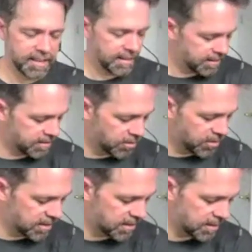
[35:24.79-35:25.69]
Yeah, so
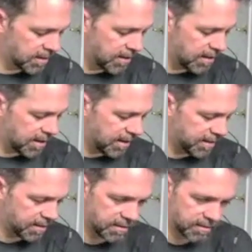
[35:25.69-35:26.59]
this is I
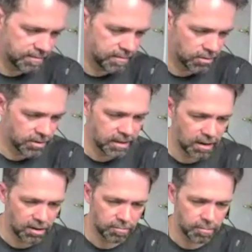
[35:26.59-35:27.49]
think it's a
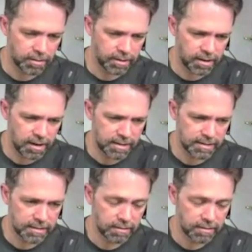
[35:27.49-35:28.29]
$30 monthly cost,